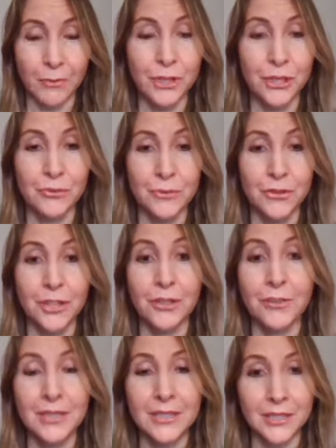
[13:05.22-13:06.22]
What drew
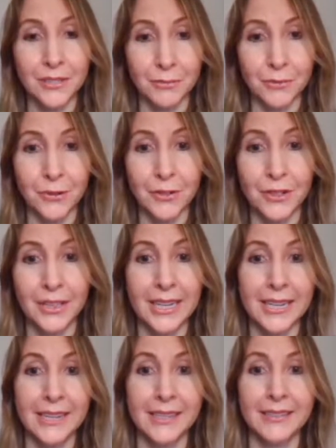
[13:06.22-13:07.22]
you into the role
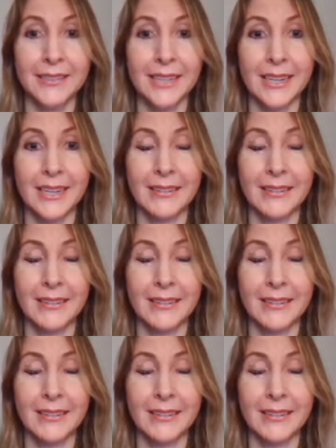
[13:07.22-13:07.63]
and